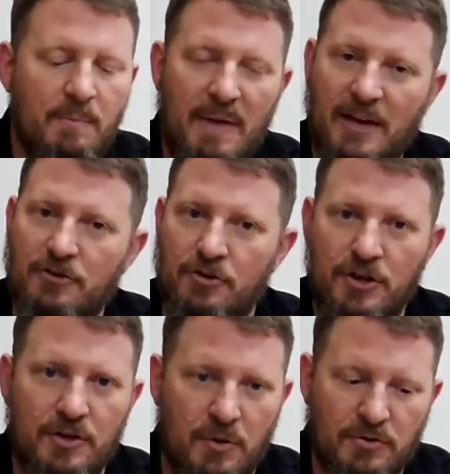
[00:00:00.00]
make sure
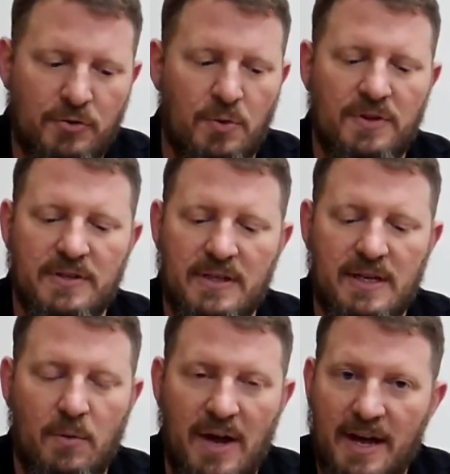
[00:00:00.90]
you don't store this
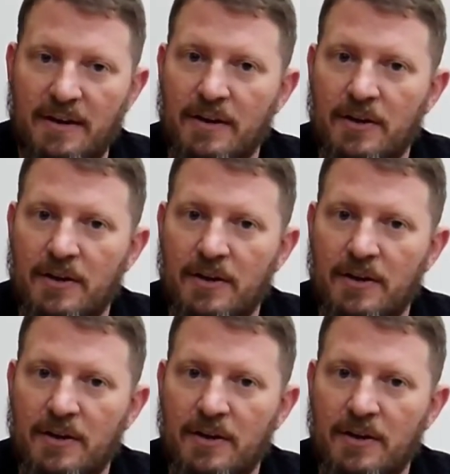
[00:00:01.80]
thing wet.